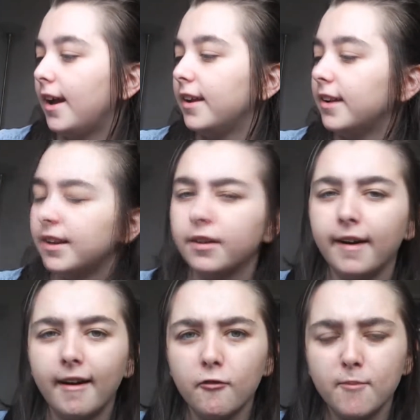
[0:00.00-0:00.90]
and I
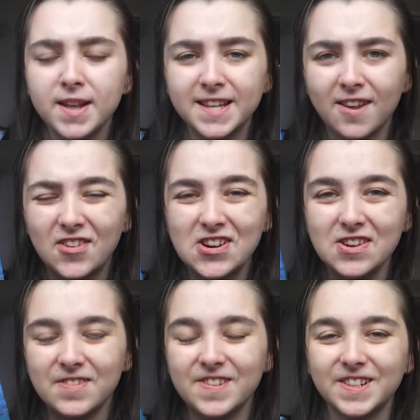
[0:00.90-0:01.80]
don't have many
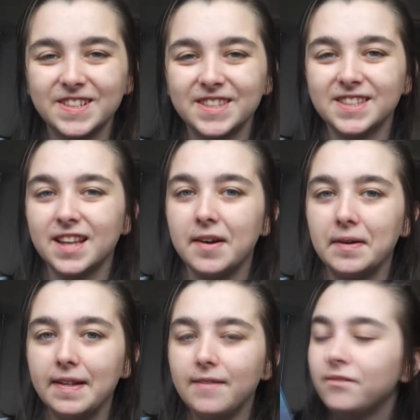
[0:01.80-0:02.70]
hardcovers,
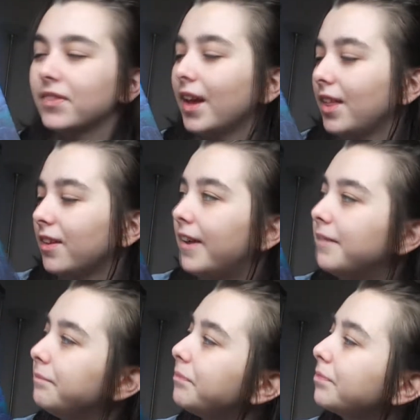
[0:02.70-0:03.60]
so I
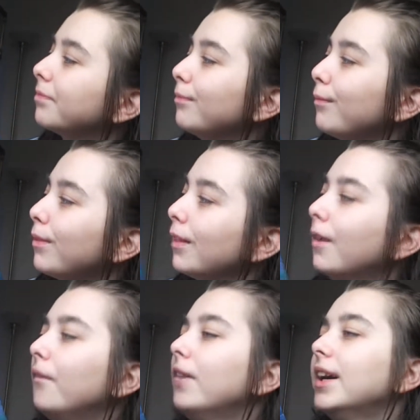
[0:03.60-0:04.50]
thought,
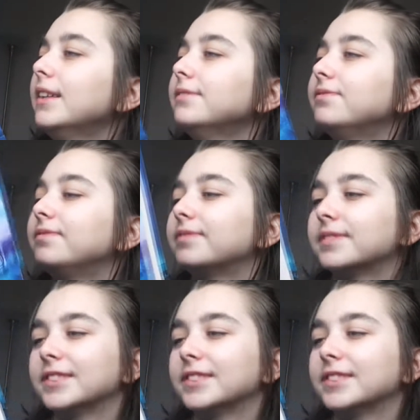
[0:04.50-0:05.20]
well,